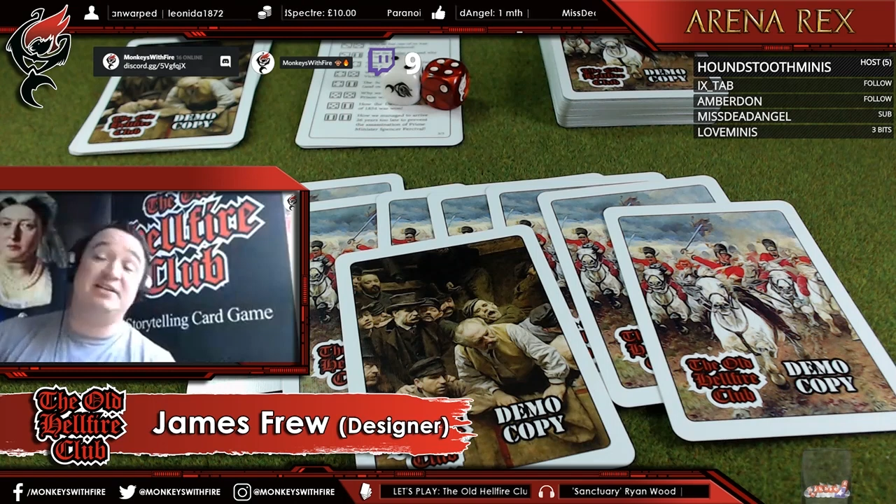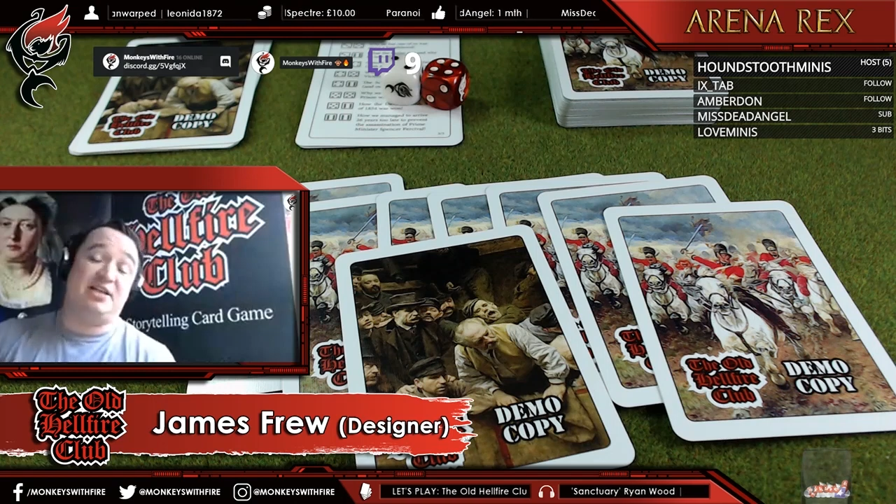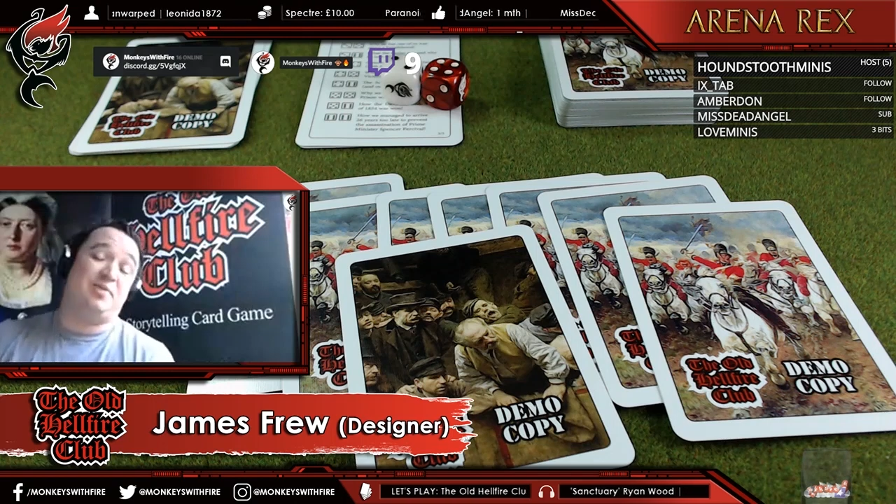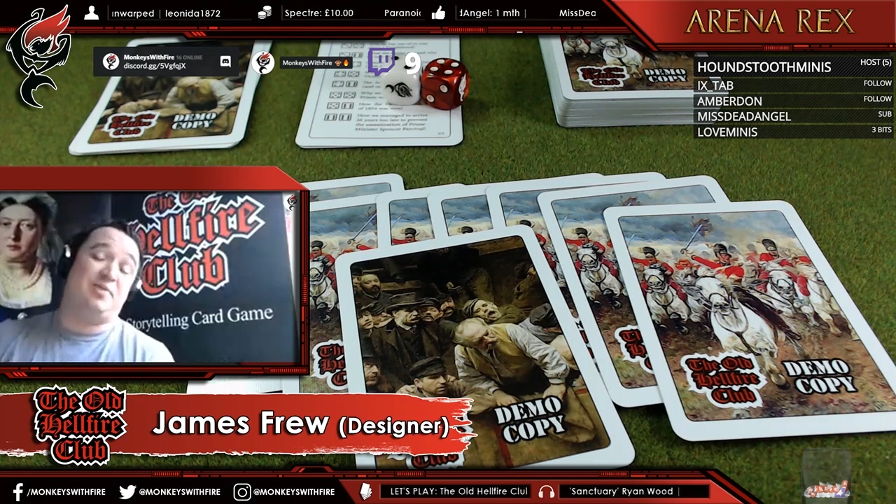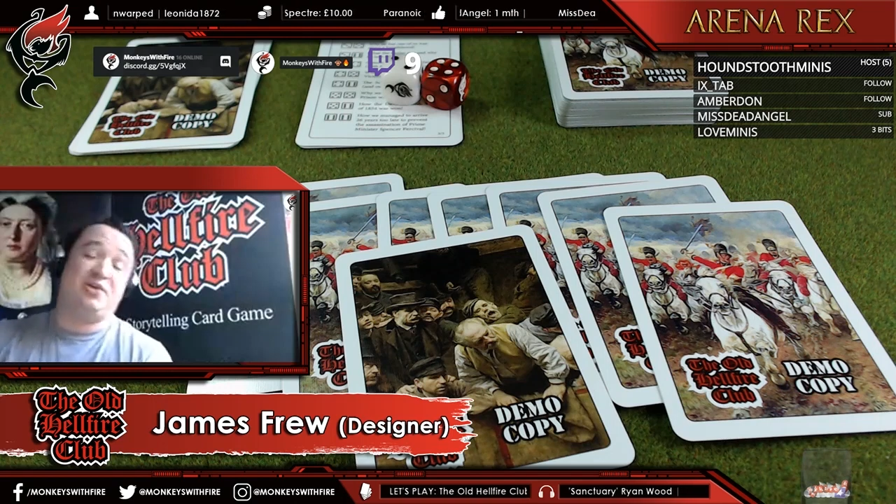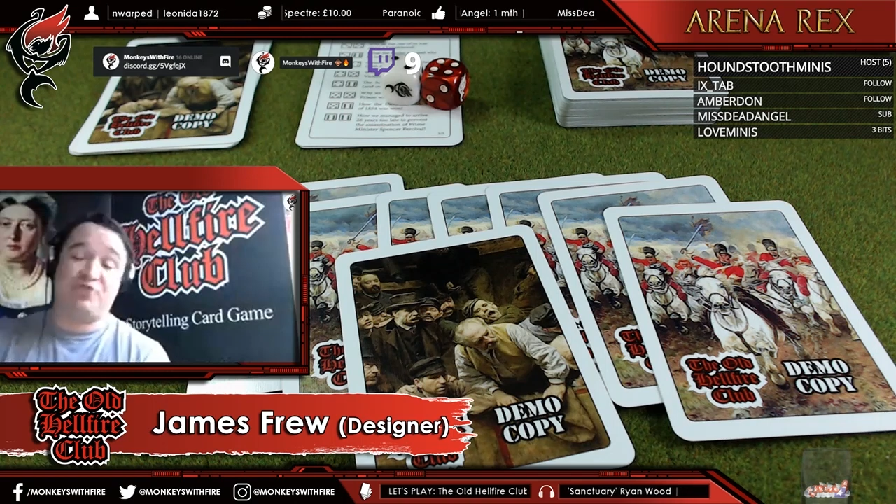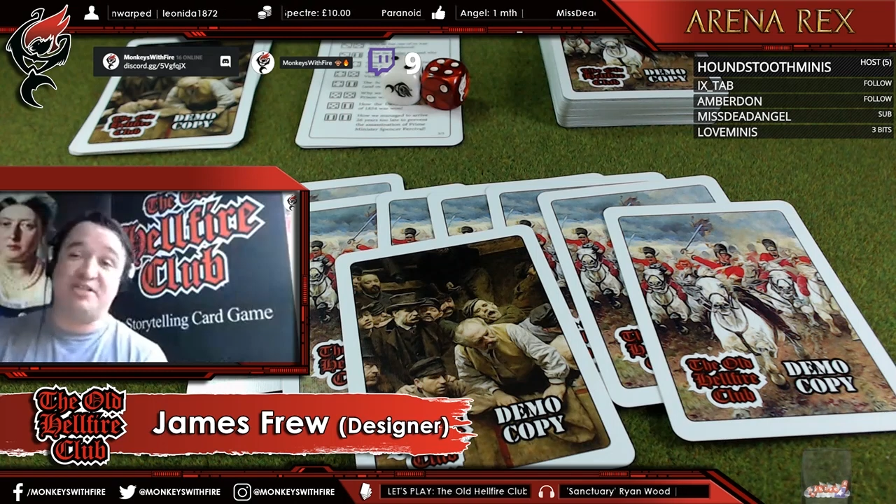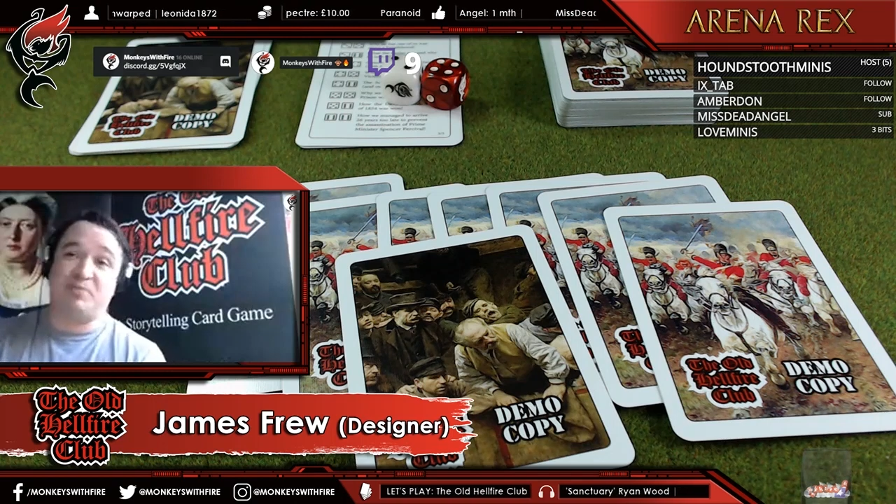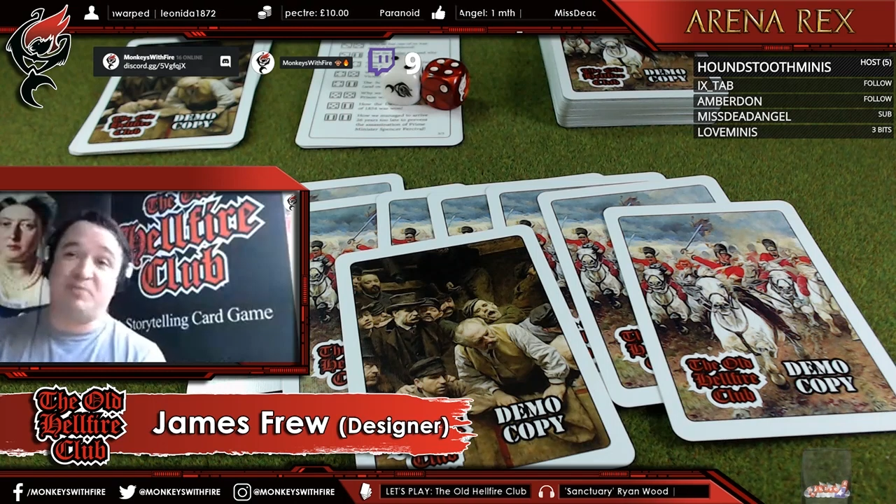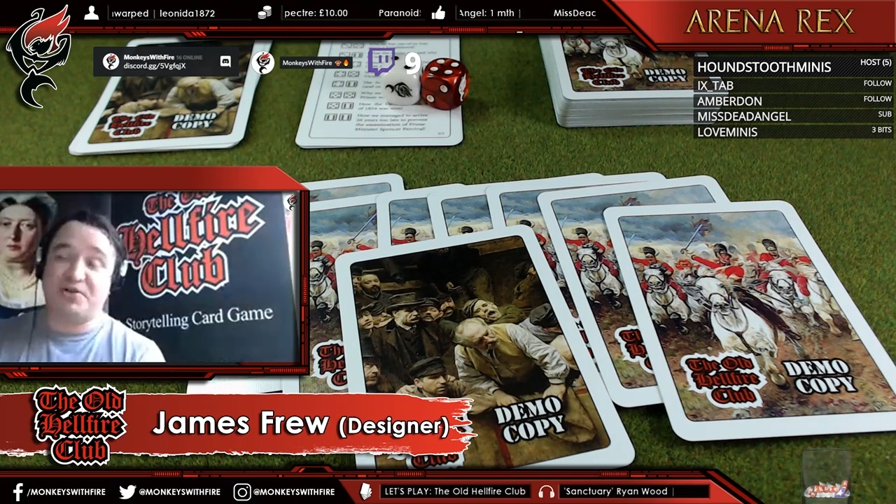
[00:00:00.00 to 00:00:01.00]
your butler didn't
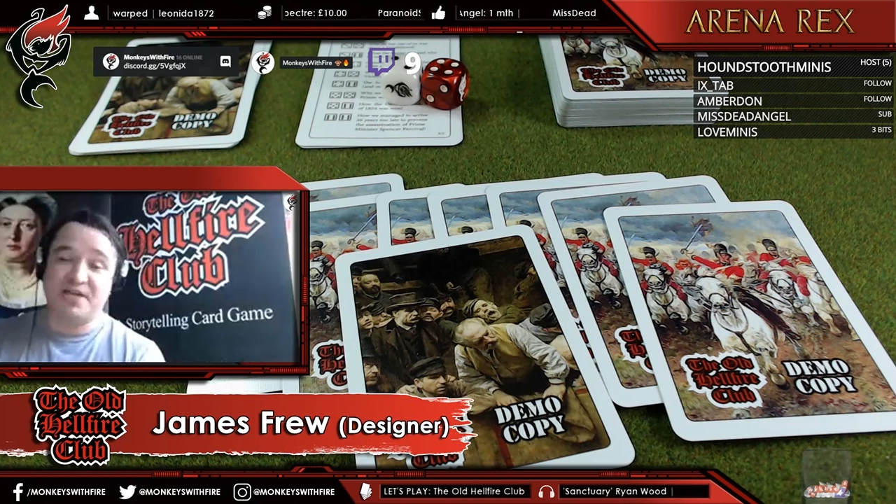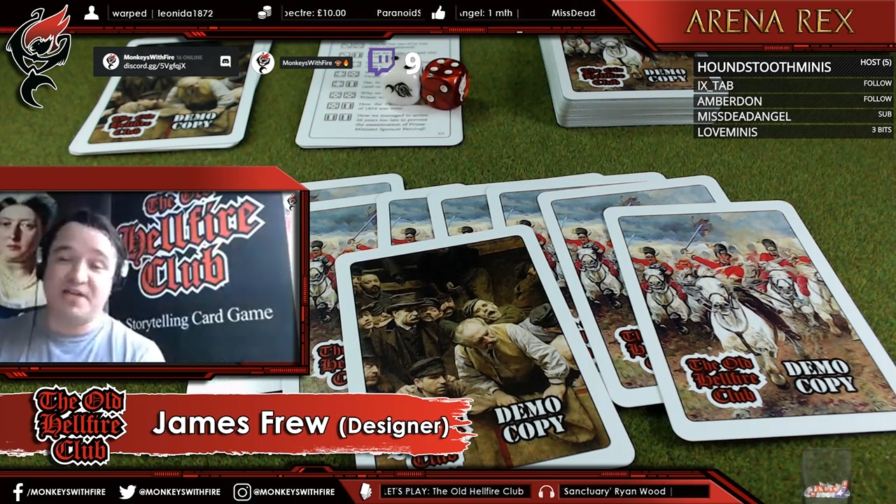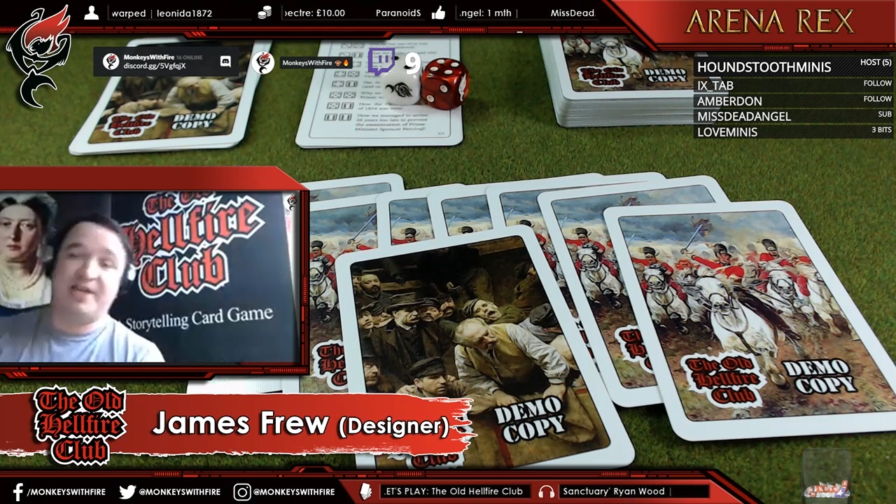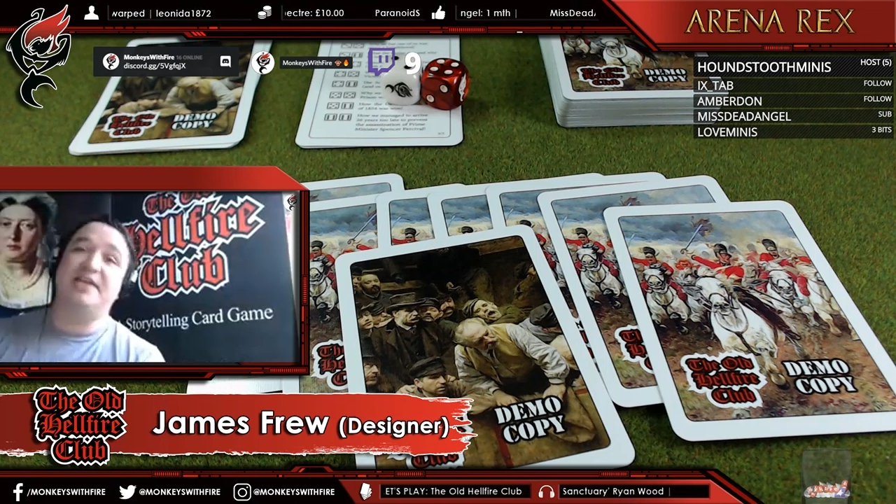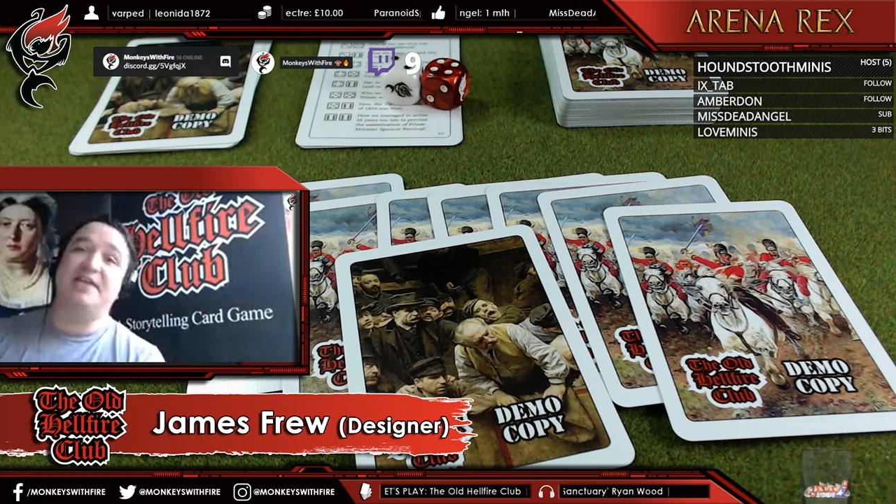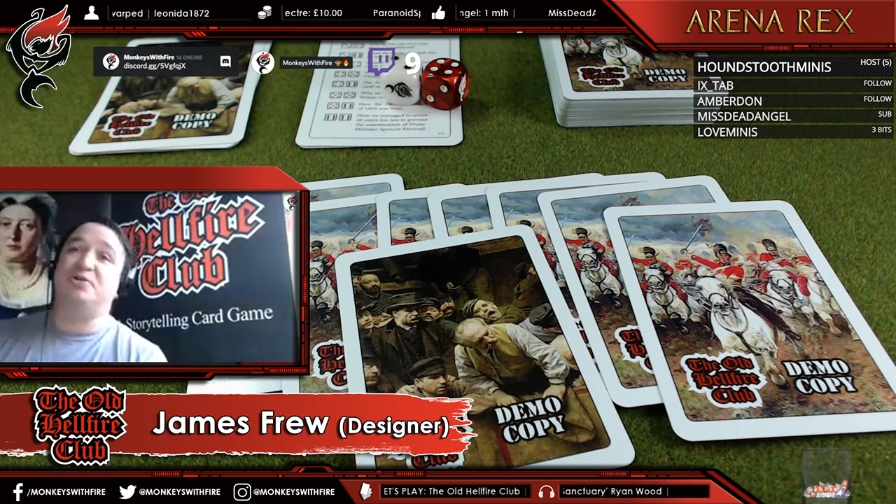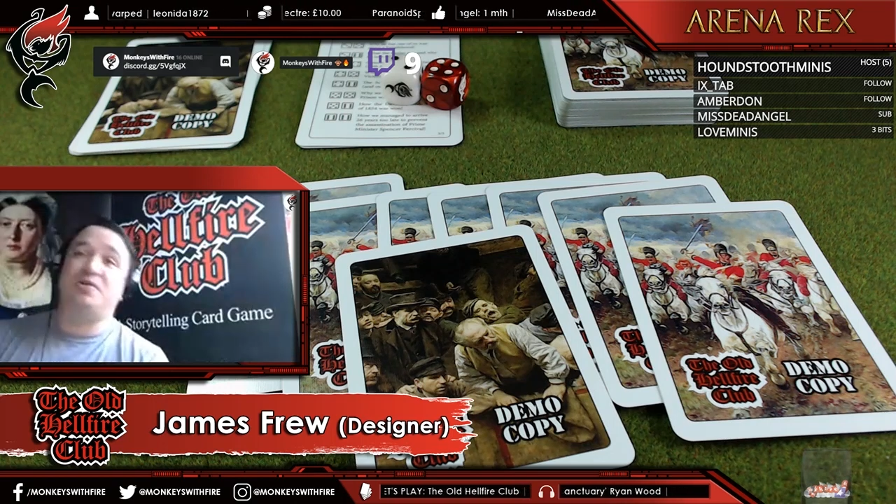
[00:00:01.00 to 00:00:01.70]
tell you about a treason plot.